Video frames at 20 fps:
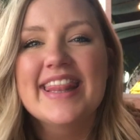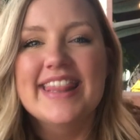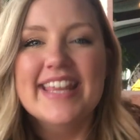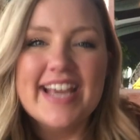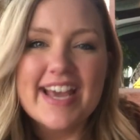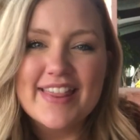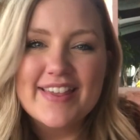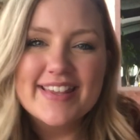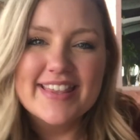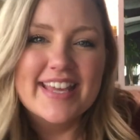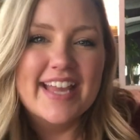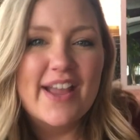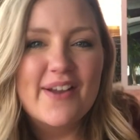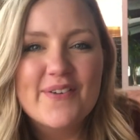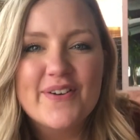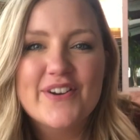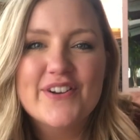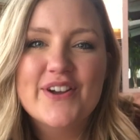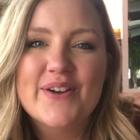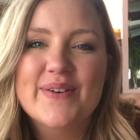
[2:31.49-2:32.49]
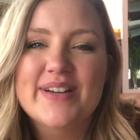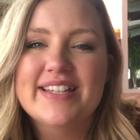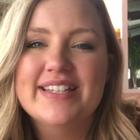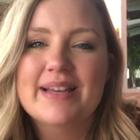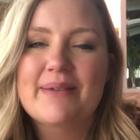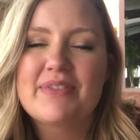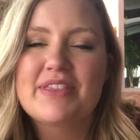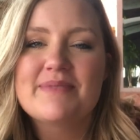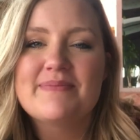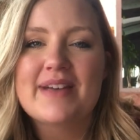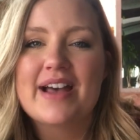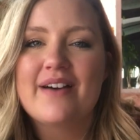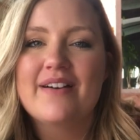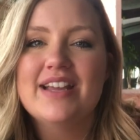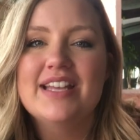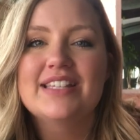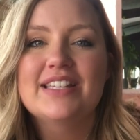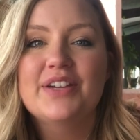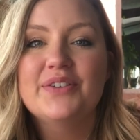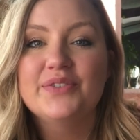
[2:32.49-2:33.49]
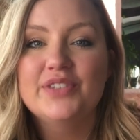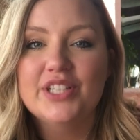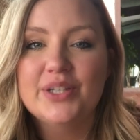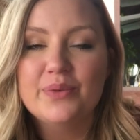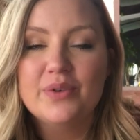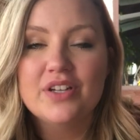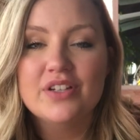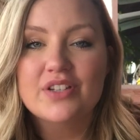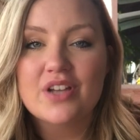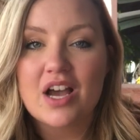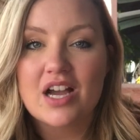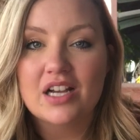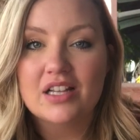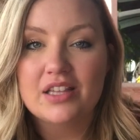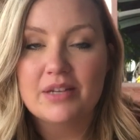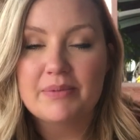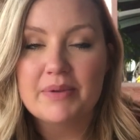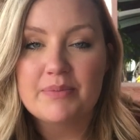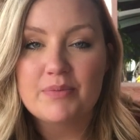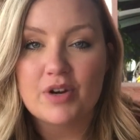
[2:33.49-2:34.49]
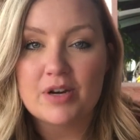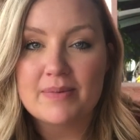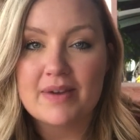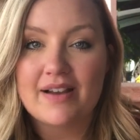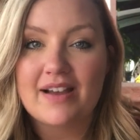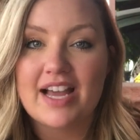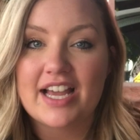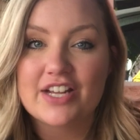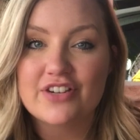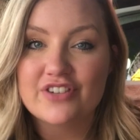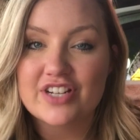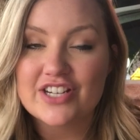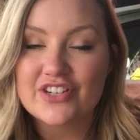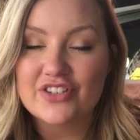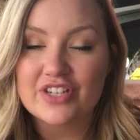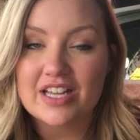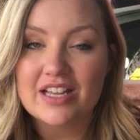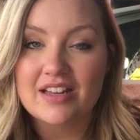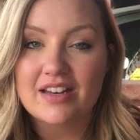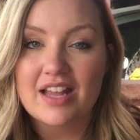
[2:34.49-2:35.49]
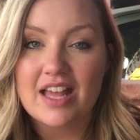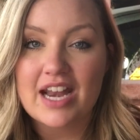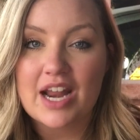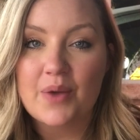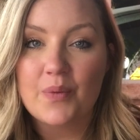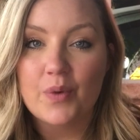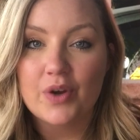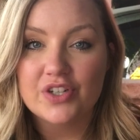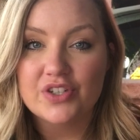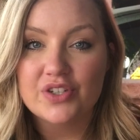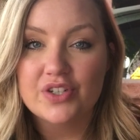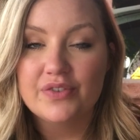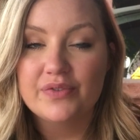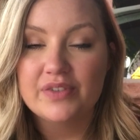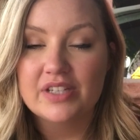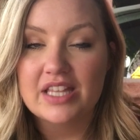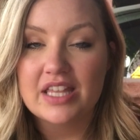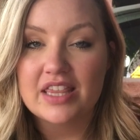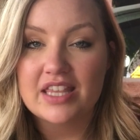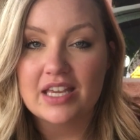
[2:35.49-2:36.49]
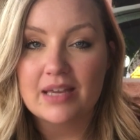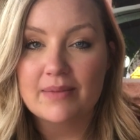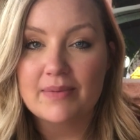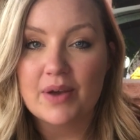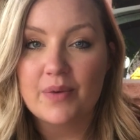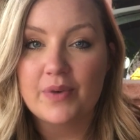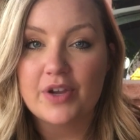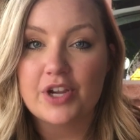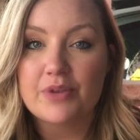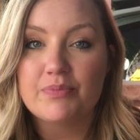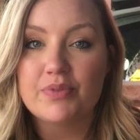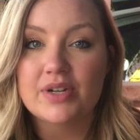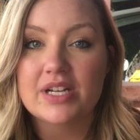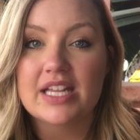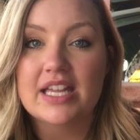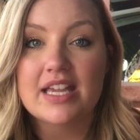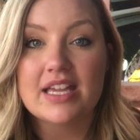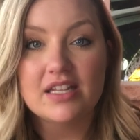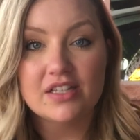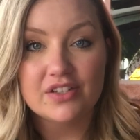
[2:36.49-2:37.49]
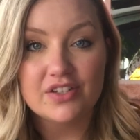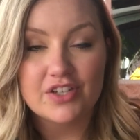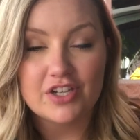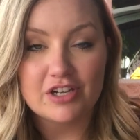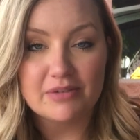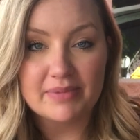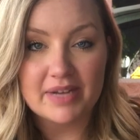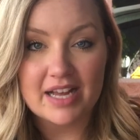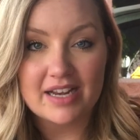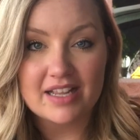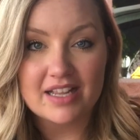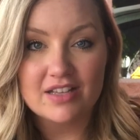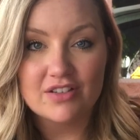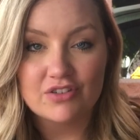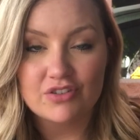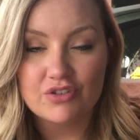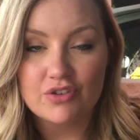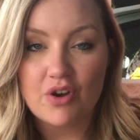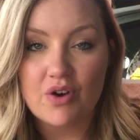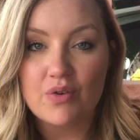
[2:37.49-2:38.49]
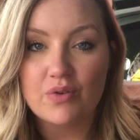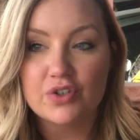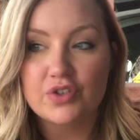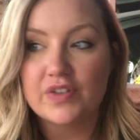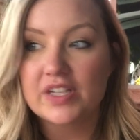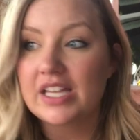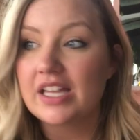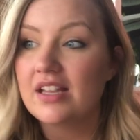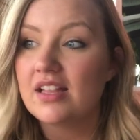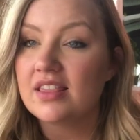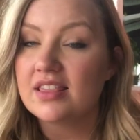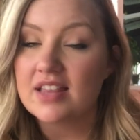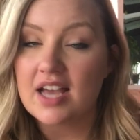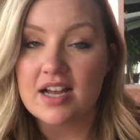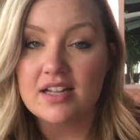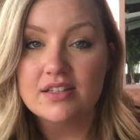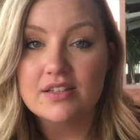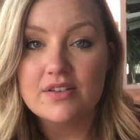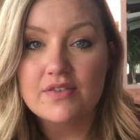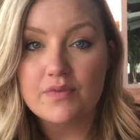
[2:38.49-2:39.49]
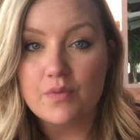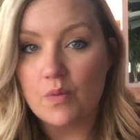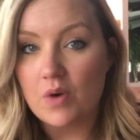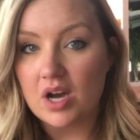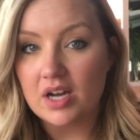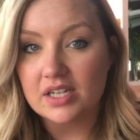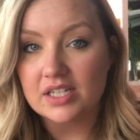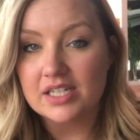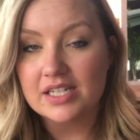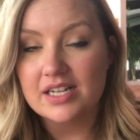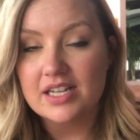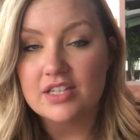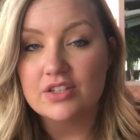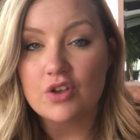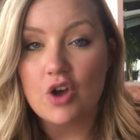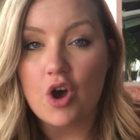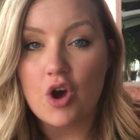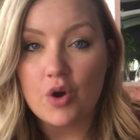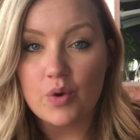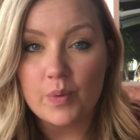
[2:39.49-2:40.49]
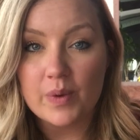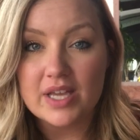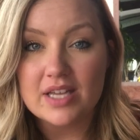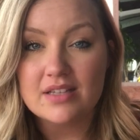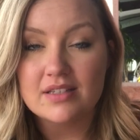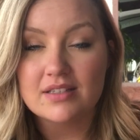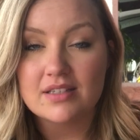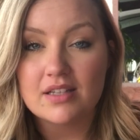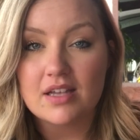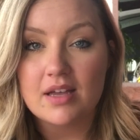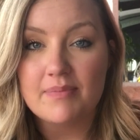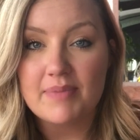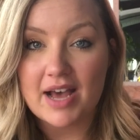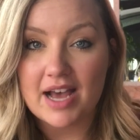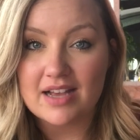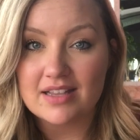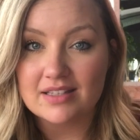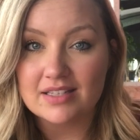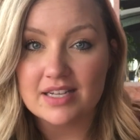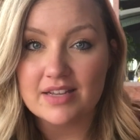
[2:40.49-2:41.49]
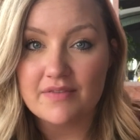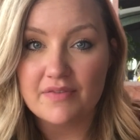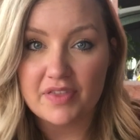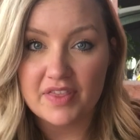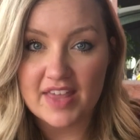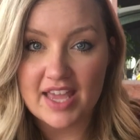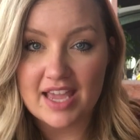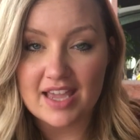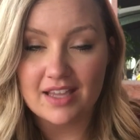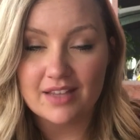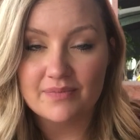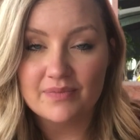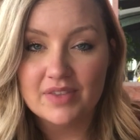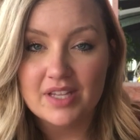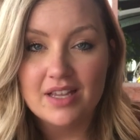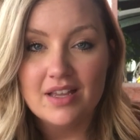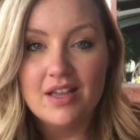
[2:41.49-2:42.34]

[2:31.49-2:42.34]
The other thing I want to go in depth about is I really want to talk a little bit more about hydration, and I want you to really think about what you're putting into your body. So drinking lots of water is always a positive thing.